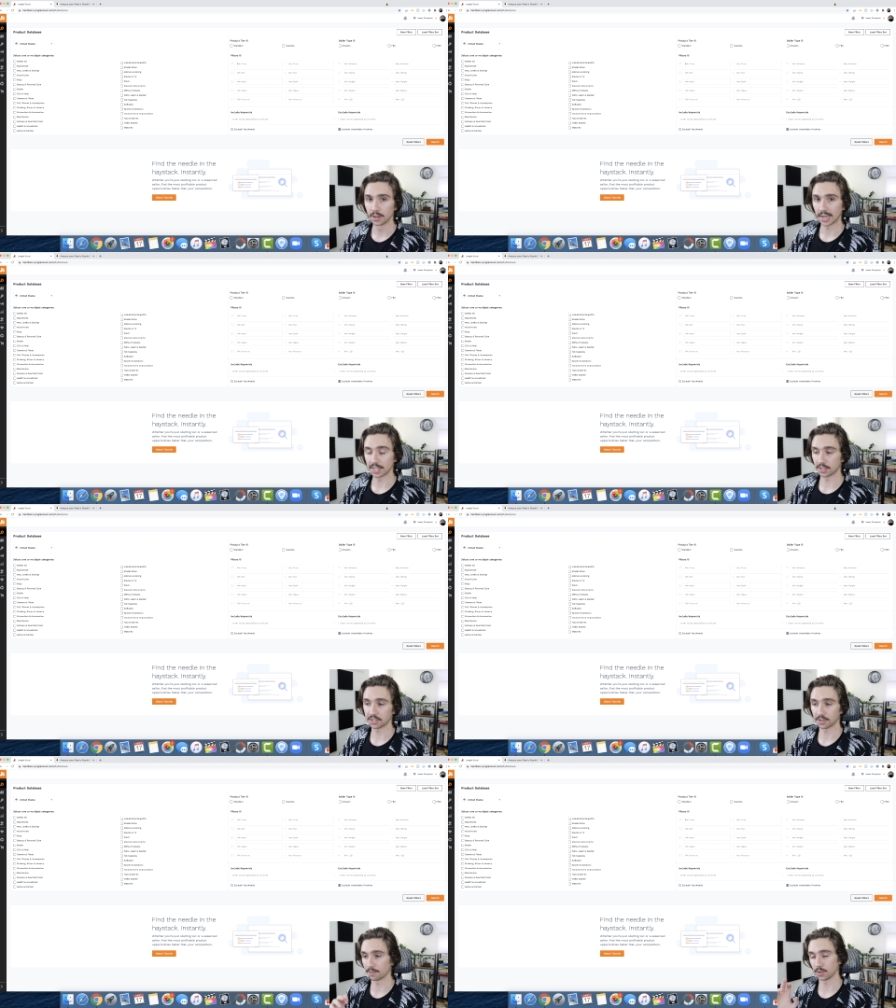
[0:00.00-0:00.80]
Okay, so
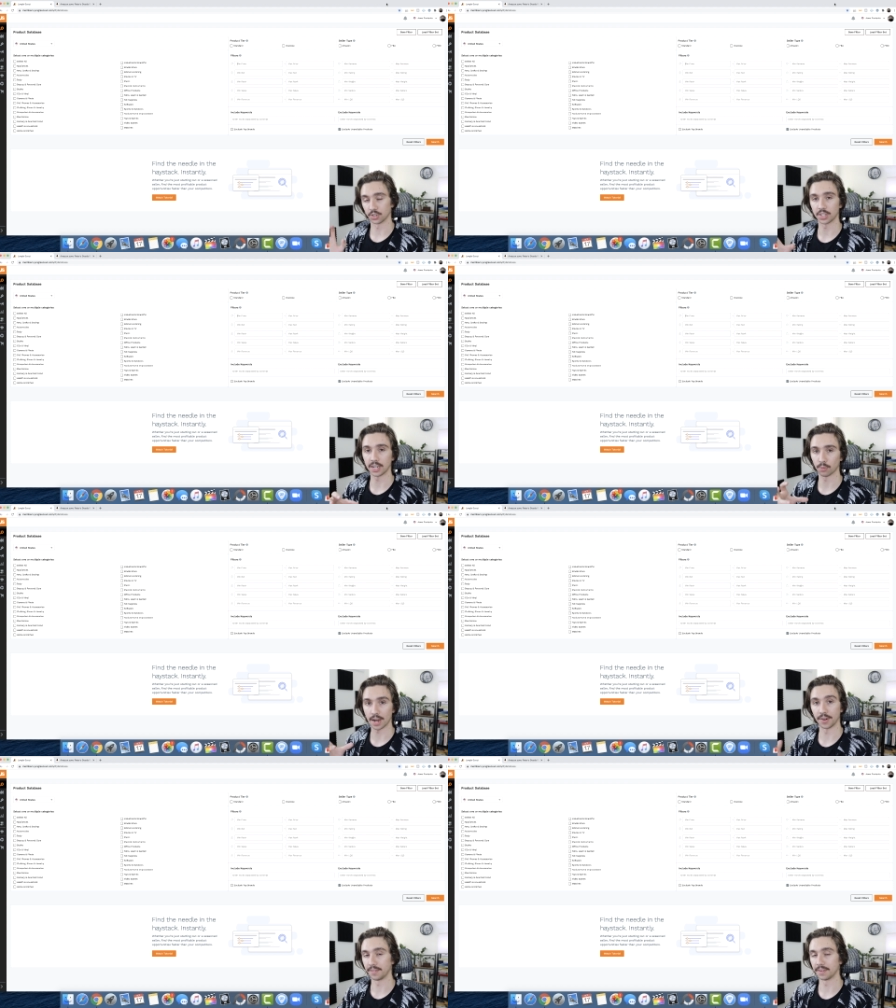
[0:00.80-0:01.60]
that's your first
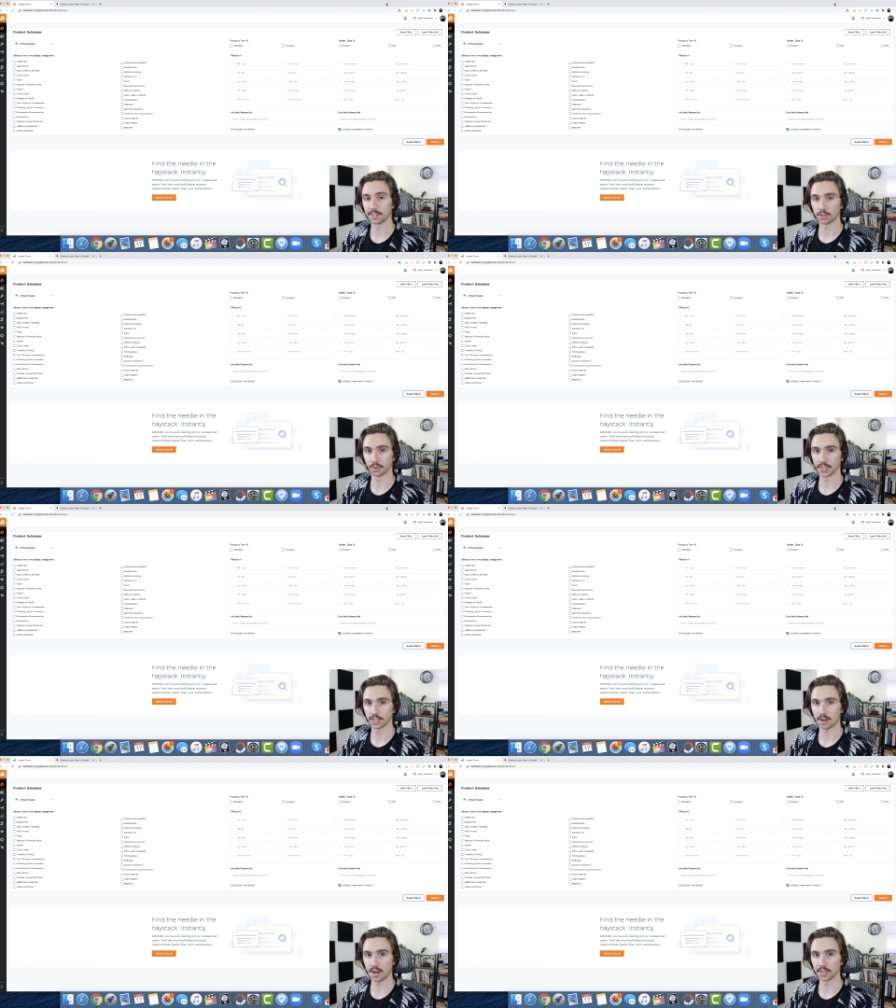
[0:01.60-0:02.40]
round of inventory's
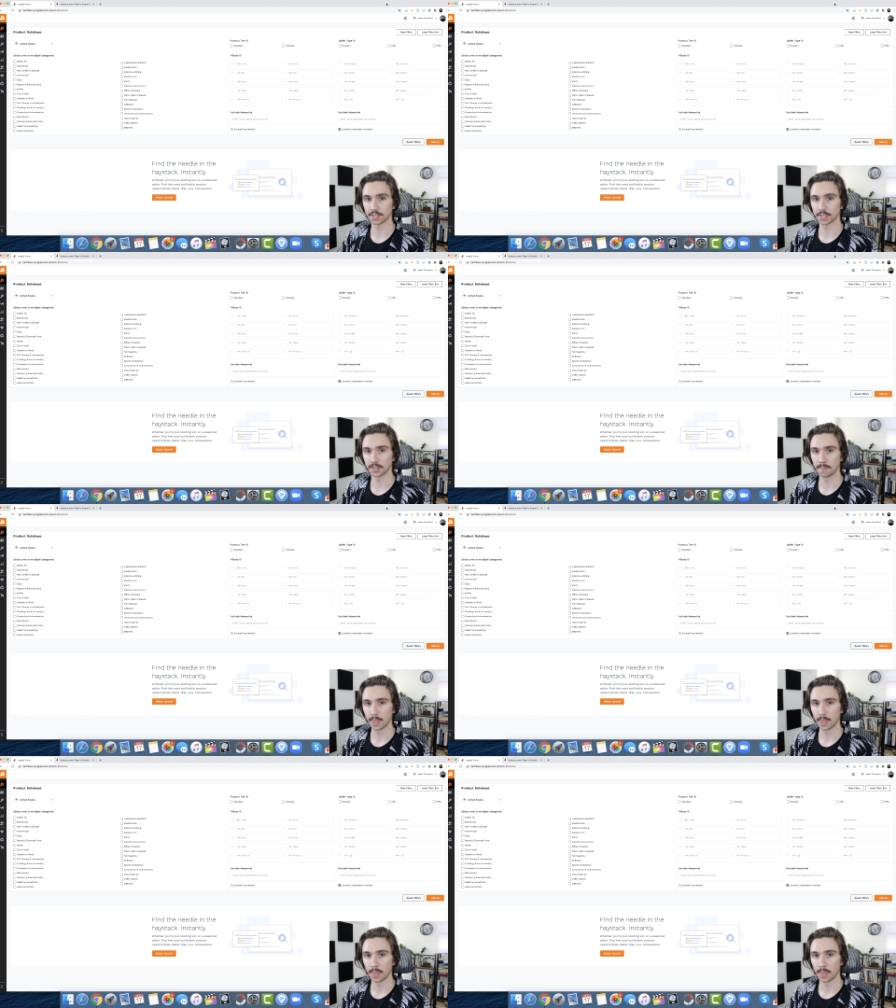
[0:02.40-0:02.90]
cost.